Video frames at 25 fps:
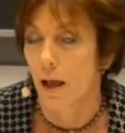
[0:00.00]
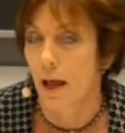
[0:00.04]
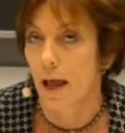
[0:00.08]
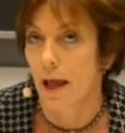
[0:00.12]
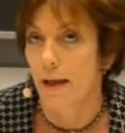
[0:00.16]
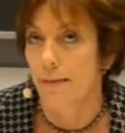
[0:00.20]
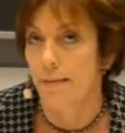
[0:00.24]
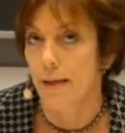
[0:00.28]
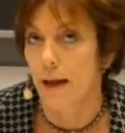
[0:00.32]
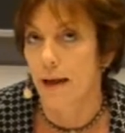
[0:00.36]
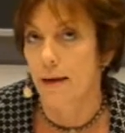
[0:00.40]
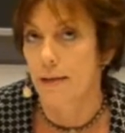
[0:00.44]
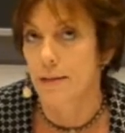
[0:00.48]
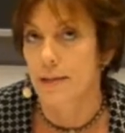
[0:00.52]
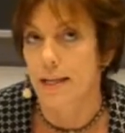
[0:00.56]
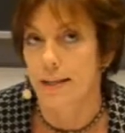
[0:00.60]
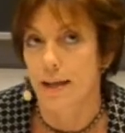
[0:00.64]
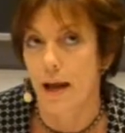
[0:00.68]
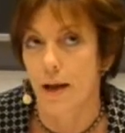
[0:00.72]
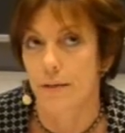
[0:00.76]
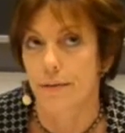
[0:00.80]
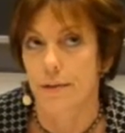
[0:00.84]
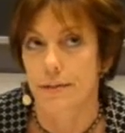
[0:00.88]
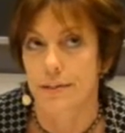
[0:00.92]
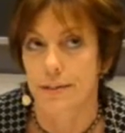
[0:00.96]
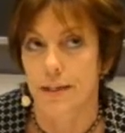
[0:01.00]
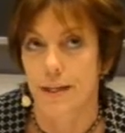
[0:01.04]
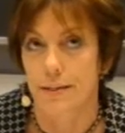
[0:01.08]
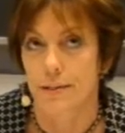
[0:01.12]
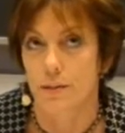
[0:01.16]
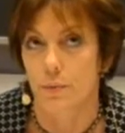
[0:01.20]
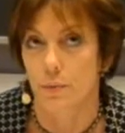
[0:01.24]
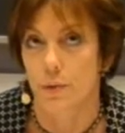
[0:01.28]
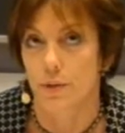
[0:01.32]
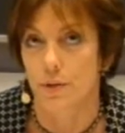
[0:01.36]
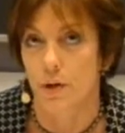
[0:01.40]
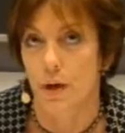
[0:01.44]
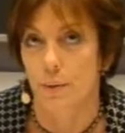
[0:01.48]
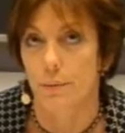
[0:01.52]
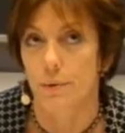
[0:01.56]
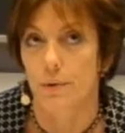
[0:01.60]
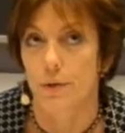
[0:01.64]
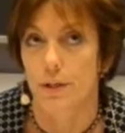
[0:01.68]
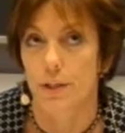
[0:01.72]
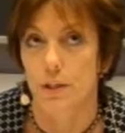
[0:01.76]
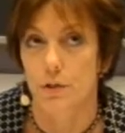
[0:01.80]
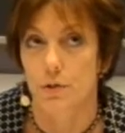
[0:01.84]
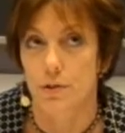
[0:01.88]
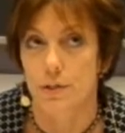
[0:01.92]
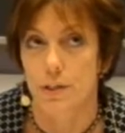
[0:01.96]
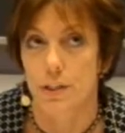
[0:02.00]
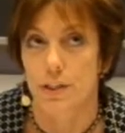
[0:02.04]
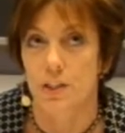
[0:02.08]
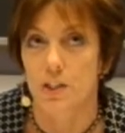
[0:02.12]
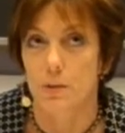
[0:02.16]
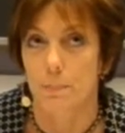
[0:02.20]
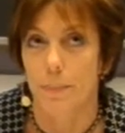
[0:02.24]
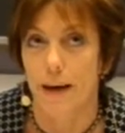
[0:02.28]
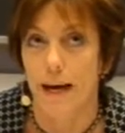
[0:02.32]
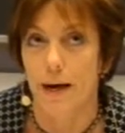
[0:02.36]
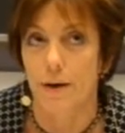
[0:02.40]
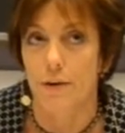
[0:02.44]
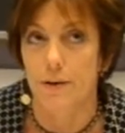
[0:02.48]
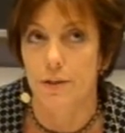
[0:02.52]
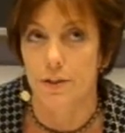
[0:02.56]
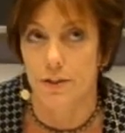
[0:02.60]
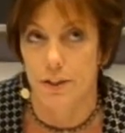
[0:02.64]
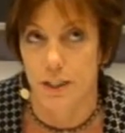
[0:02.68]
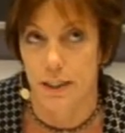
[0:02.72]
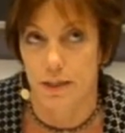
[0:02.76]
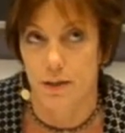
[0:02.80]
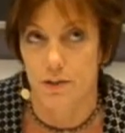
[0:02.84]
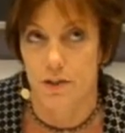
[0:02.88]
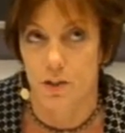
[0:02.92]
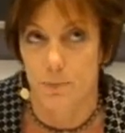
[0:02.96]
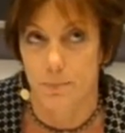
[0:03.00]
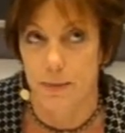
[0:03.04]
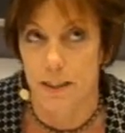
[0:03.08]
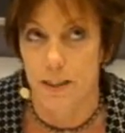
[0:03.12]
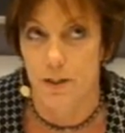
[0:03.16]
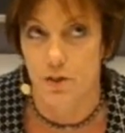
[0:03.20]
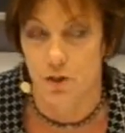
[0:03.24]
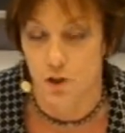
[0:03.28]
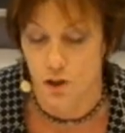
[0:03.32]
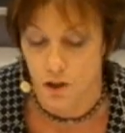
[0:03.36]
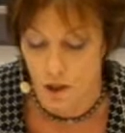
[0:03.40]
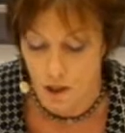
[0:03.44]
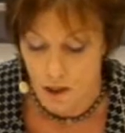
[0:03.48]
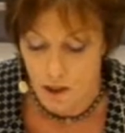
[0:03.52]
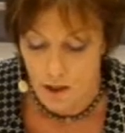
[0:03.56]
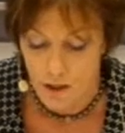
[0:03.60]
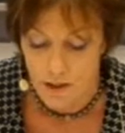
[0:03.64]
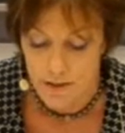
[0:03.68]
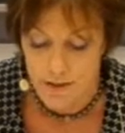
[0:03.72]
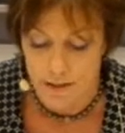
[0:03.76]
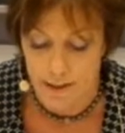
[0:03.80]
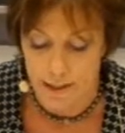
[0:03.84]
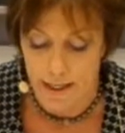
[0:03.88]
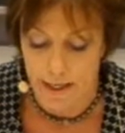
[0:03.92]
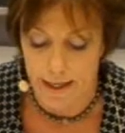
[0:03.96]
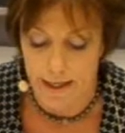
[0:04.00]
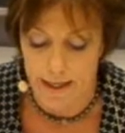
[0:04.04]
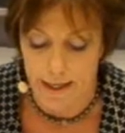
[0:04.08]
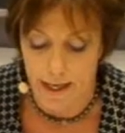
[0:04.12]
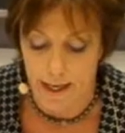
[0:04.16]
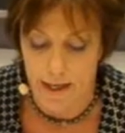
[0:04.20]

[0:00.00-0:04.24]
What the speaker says: And that is the sense in which I'm going to use disparaging speech today.